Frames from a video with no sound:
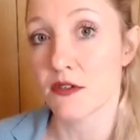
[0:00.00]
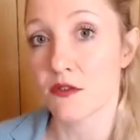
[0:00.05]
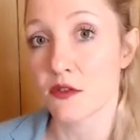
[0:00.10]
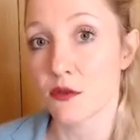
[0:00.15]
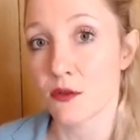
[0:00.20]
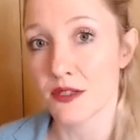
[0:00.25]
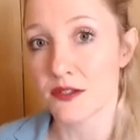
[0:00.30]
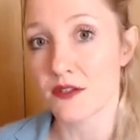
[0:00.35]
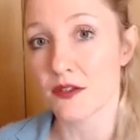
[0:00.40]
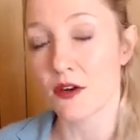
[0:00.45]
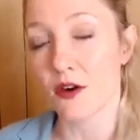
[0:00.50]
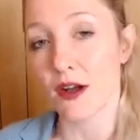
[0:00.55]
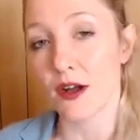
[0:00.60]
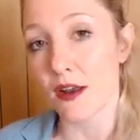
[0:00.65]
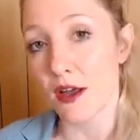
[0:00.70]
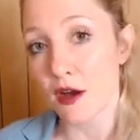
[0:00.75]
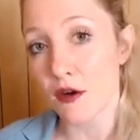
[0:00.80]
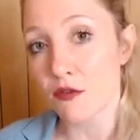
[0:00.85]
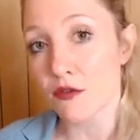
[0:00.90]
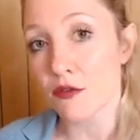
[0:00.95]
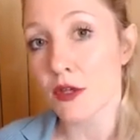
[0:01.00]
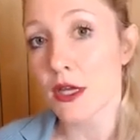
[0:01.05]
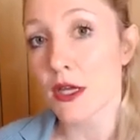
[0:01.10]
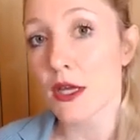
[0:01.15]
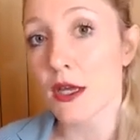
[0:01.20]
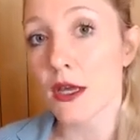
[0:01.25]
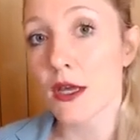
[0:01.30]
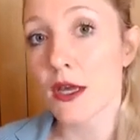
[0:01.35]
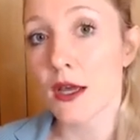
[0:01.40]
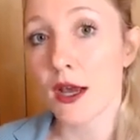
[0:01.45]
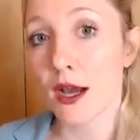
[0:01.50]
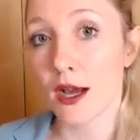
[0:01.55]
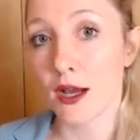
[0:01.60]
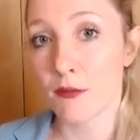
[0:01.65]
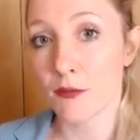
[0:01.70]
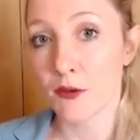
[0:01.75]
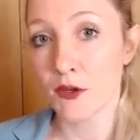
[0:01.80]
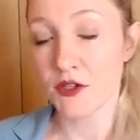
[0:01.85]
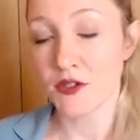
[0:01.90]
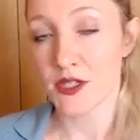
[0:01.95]
the ones that I love,
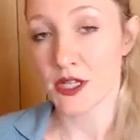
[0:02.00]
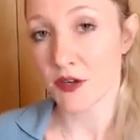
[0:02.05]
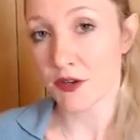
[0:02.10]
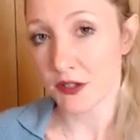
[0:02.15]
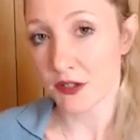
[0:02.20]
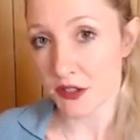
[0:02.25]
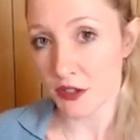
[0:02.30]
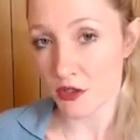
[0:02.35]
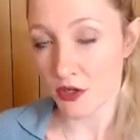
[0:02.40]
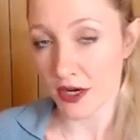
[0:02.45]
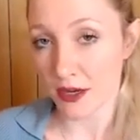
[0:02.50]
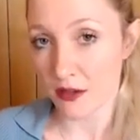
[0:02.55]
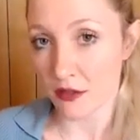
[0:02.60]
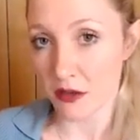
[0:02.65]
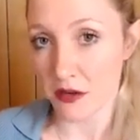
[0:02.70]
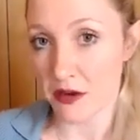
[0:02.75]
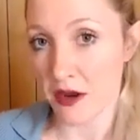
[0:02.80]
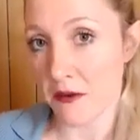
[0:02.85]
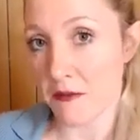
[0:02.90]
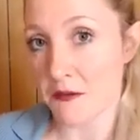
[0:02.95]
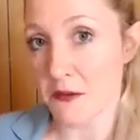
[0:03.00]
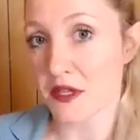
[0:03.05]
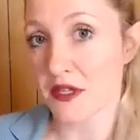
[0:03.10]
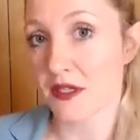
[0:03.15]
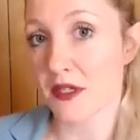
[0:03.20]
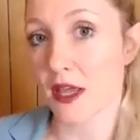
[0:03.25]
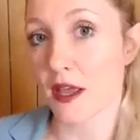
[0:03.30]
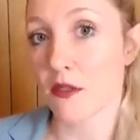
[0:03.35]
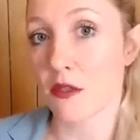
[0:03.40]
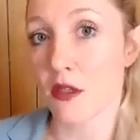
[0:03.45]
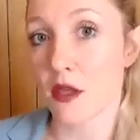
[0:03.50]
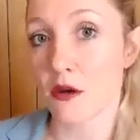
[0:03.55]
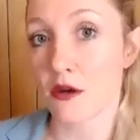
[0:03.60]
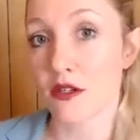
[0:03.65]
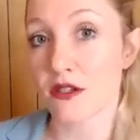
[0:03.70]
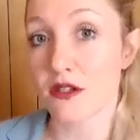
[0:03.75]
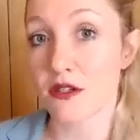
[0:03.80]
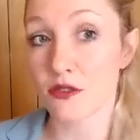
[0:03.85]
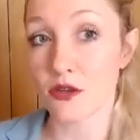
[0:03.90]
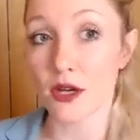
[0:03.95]
because there is strength in numbers and there is
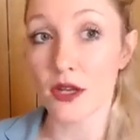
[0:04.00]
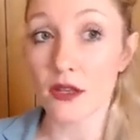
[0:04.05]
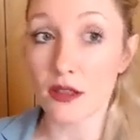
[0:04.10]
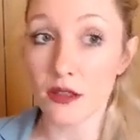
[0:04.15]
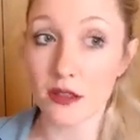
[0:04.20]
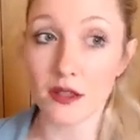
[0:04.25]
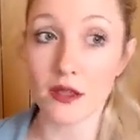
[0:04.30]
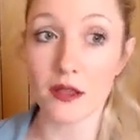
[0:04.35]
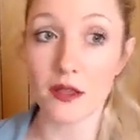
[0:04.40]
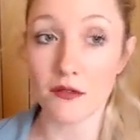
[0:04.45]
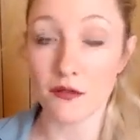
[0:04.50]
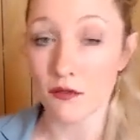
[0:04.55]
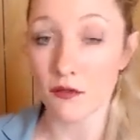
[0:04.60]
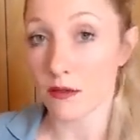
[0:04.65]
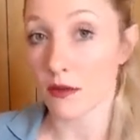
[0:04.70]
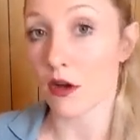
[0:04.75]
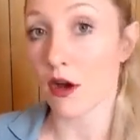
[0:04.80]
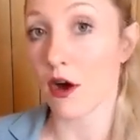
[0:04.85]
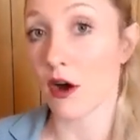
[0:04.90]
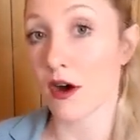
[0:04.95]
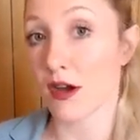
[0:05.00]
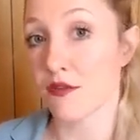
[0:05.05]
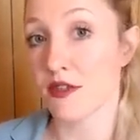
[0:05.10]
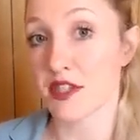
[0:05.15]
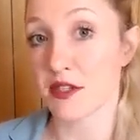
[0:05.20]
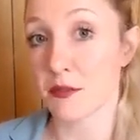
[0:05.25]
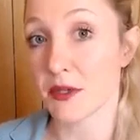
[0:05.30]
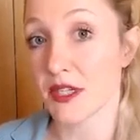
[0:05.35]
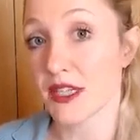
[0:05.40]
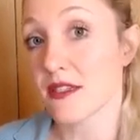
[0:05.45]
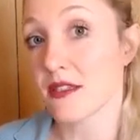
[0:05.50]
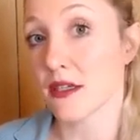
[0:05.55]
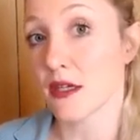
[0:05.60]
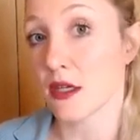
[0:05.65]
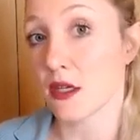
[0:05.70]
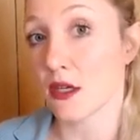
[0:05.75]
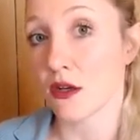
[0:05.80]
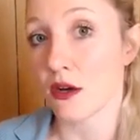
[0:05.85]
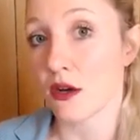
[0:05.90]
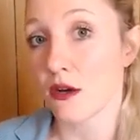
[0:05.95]
strength in high visibility,
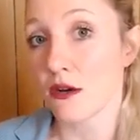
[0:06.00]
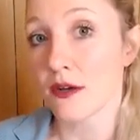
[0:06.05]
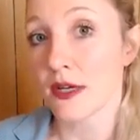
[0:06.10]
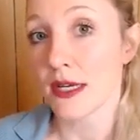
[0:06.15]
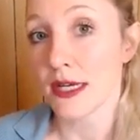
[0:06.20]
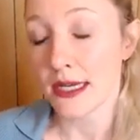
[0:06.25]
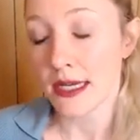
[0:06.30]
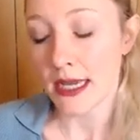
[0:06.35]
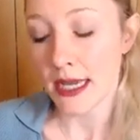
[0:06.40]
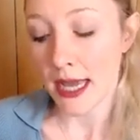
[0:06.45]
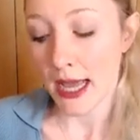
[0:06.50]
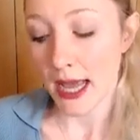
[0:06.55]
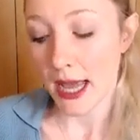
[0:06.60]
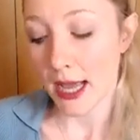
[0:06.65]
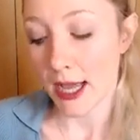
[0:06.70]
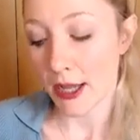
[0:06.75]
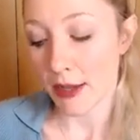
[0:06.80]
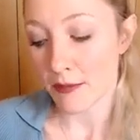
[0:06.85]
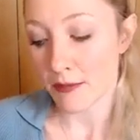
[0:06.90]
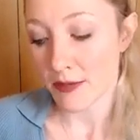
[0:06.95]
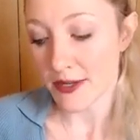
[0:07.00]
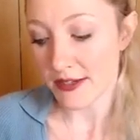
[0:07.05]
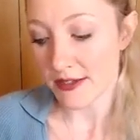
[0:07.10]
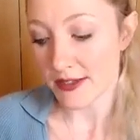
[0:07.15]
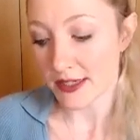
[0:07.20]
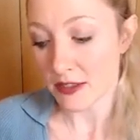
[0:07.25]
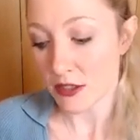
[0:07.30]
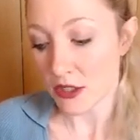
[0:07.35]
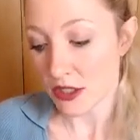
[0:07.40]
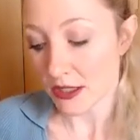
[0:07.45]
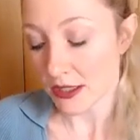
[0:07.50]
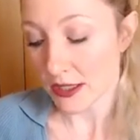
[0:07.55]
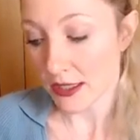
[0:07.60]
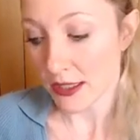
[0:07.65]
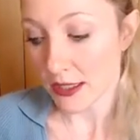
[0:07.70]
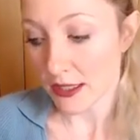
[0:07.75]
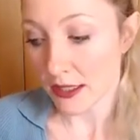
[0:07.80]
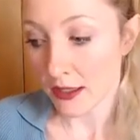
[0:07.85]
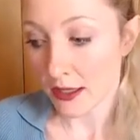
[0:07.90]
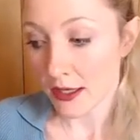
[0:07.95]
you know. But
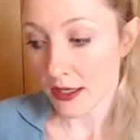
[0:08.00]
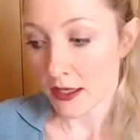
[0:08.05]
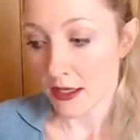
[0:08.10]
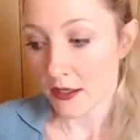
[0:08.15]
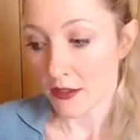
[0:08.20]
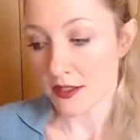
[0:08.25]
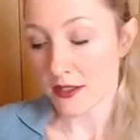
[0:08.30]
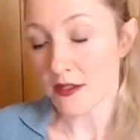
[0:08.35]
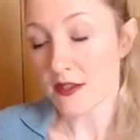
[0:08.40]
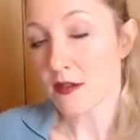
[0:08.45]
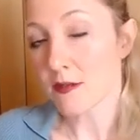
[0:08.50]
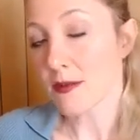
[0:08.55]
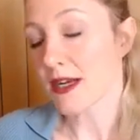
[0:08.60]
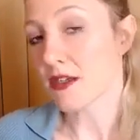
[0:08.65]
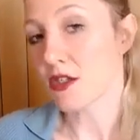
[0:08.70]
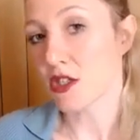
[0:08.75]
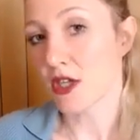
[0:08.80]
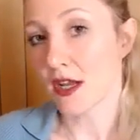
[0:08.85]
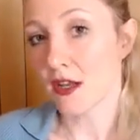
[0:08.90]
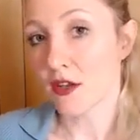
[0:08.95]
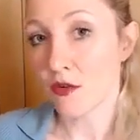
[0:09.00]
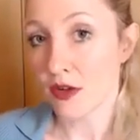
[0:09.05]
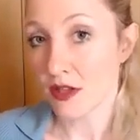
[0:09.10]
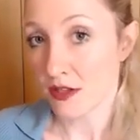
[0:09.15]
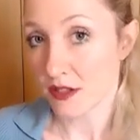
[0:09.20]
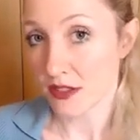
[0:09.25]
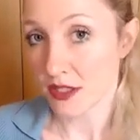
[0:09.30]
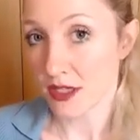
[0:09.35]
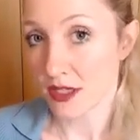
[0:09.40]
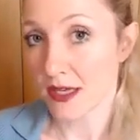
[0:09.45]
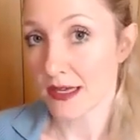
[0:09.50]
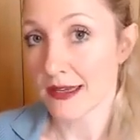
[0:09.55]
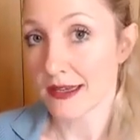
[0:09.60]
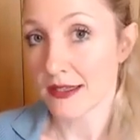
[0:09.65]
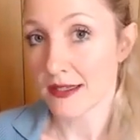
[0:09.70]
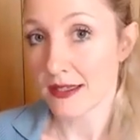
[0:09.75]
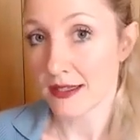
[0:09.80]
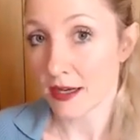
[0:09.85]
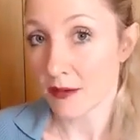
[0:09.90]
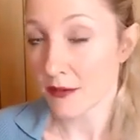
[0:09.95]
essentially, since about January this year,
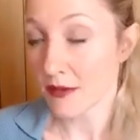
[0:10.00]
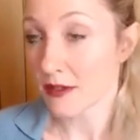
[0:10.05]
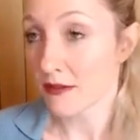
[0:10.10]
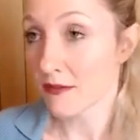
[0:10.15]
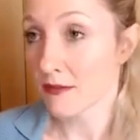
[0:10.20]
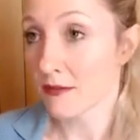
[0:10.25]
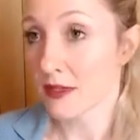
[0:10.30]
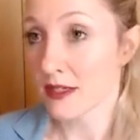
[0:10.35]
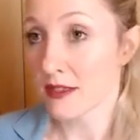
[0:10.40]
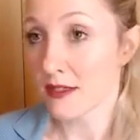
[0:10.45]
it's now been